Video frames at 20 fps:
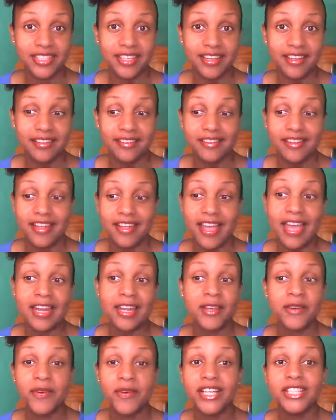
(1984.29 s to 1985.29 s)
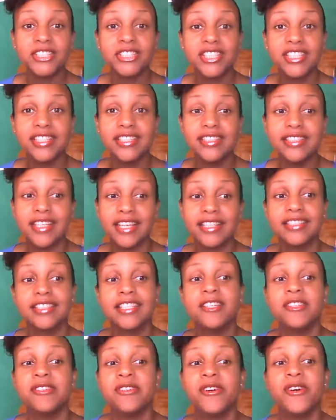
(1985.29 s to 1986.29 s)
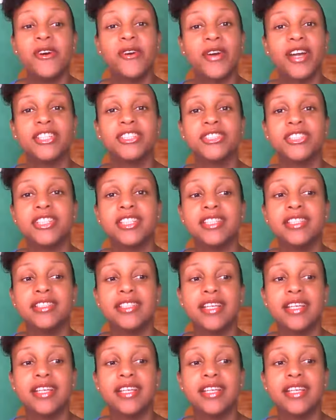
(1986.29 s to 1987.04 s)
Any questions? I see no questions.